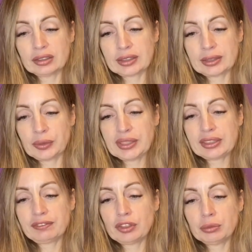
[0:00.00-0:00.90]
So this
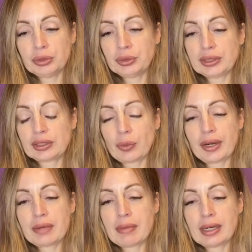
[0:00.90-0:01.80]
full moon is
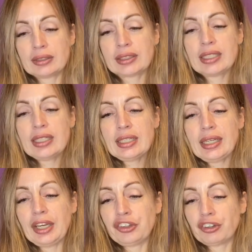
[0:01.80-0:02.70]
squaring Mars
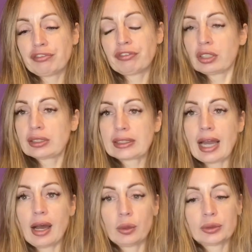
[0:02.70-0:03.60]
in your first house.